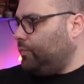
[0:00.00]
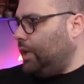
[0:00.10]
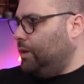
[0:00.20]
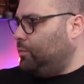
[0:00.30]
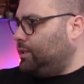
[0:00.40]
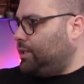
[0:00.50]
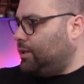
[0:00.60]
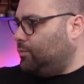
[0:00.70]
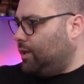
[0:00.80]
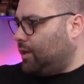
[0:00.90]
and we
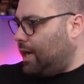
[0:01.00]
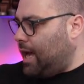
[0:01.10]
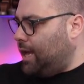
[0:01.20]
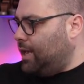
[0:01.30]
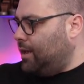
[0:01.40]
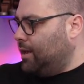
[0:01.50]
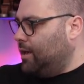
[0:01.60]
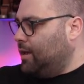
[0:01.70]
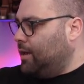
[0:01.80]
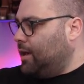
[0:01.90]
start with high
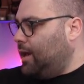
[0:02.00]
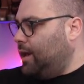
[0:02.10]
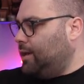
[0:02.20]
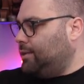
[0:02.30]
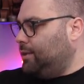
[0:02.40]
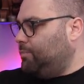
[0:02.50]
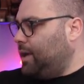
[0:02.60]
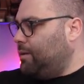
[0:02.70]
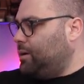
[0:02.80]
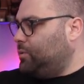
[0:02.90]

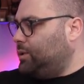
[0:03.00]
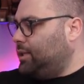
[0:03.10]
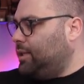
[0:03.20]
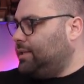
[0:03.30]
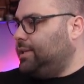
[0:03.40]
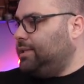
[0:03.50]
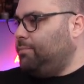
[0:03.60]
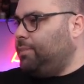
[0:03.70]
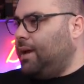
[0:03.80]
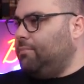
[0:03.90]
CPM, and we see that the
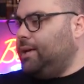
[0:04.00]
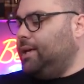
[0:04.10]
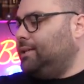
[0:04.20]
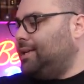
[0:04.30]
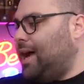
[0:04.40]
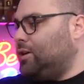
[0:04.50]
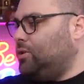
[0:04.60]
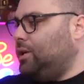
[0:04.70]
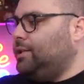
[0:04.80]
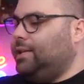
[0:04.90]
CPM is
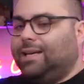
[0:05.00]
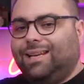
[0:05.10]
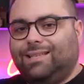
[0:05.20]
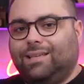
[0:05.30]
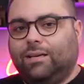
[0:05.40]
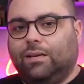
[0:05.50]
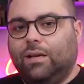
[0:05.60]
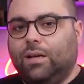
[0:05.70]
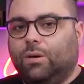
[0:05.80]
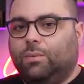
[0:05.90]
actually decreasing.
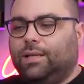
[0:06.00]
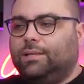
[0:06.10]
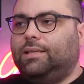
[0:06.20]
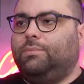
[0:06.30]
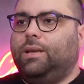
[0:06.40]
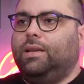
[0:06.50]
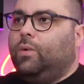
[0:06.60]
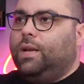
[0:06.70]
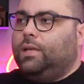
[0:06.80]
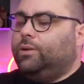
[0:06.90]
What does this mean?
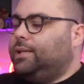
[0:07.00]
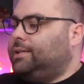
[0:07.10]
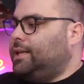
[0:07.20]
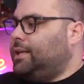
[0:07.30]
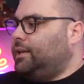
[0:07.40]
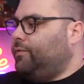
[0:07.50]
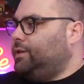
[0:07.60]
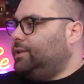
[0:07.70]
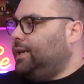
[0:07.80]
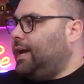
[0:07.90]
We need to understand that if
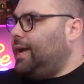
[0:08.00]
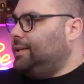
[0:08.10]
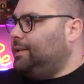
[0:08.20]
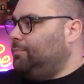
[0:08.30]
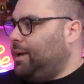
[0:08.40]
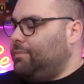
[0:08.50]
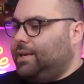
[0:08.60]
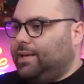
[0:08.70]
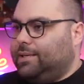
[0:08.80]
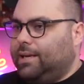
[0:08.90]
we see high CPM
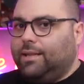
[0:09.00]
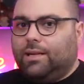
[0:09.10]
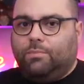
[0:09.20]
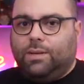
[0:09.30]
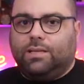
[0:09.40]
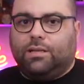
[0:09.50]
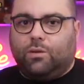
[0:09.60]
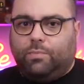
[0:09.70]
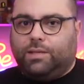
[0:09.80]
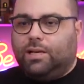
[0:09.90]
initially, that means that
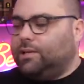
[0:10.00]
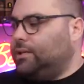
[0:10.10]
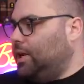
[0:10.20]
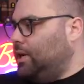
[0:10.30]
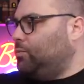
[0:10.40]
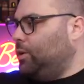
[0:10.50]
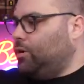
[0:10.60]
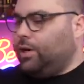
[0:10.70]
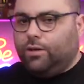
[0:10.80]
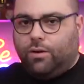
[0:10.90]
our pixel is untrained. We
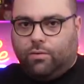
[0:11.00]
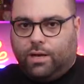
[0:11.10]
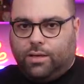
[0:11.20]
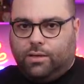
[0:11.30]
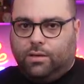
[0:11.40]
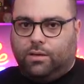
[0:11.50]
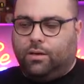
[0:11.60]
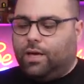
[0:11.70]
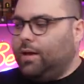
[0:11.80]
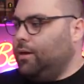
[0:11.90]
already know that,
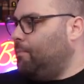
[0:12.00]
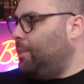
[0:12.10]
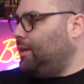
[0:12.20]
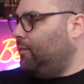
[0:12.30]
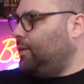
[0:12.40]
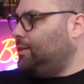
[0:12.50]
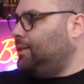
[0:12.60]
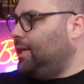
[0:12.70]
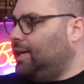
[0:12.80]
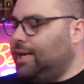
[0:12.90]
okay? But if it's
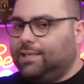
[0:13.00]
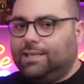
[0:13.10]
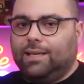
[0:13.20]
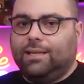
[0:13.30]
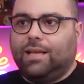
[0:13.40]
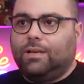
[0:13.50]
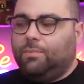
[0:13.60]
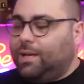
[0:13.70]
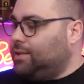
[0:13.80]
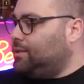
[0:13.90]
decreasing, that
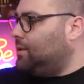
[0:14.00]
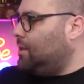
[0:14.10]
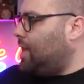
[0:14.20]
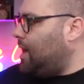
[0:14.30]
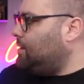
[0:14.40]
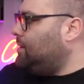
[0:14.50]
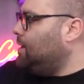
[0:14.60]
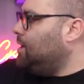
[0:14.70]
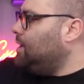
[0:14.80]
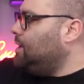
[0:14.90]
means that
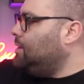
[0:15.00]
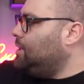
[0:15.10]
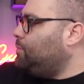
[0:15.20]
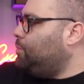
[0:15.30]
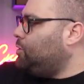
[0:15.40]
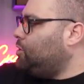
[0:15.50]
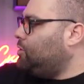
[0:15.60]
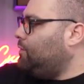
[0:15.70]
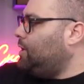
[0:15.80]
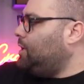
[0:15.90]
in this
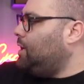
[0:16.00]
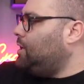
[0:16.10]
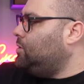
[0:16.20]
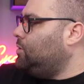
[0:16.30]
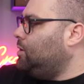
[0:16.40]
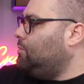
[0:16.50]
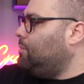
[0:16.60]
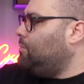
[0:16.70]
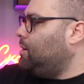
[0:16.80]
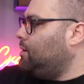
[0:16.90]
process over here, do you
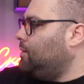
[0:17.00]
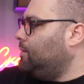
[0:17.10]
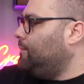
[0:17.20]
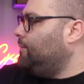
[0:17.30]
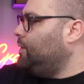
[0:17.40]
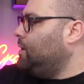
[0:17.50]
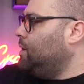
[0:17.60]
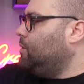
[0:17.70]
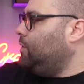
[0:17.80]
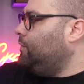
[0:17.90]
remember?
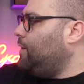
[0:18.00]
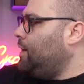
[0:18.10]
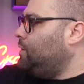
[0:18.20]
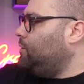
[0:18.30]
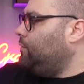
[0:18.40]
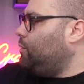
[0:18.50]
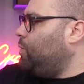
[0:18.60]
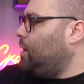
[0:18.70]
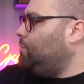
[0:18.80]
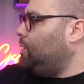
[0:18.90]
We find from
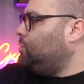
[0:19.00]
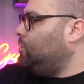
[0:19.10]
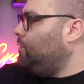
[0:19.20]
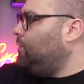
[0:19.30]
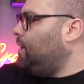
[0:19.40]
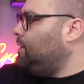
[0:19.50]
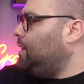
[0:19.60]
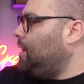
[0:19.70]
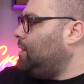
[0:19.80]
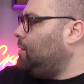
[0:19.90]
one person, we find
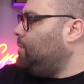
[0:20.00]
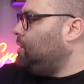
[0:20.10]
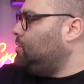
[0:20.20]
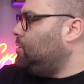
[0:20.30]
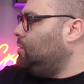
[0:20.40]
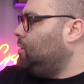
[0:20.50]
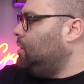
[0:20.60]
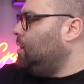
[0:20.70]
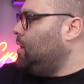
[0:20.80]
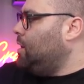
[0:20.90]
another person,
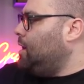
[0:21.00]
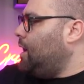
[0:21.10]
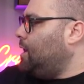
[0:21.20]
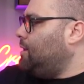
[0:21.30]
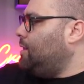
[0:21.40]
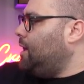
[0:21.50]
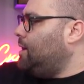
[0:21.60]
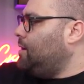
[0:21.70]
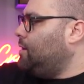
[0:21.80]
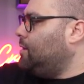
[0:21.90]
and
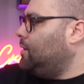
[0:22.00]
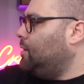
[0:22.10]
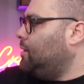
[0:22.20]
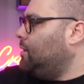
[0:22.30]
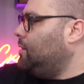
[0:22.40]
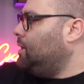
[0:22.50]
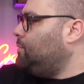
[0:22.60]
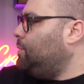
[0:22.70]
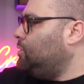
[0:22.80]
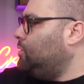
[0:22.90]
then
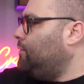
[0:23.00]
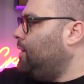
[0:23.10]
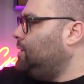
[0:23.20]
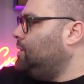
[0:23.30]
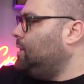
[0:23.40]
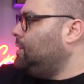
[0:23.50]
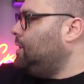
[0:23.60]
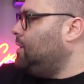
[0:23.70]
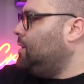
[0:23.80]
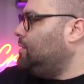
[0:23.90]
this person finds this,
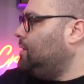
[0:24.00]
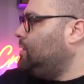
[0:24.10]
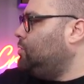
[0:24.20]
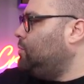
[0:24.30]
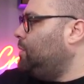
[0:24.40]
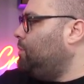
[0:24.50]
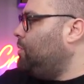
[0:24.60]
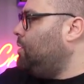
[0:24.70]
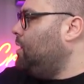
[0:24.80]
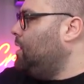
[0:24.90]
and then these two
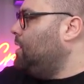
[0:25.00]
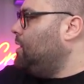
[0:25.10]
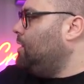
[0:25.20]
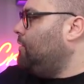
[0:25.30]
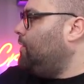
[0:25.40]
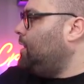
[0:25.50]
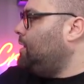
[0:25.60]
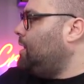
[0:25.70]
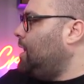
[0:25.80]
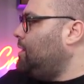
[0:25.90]
people, they find
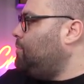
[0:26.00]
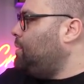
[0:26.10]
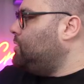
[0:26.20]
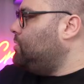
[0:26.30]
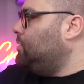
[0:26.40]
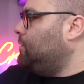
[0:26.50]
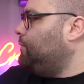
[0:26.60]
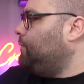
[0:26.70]
another person.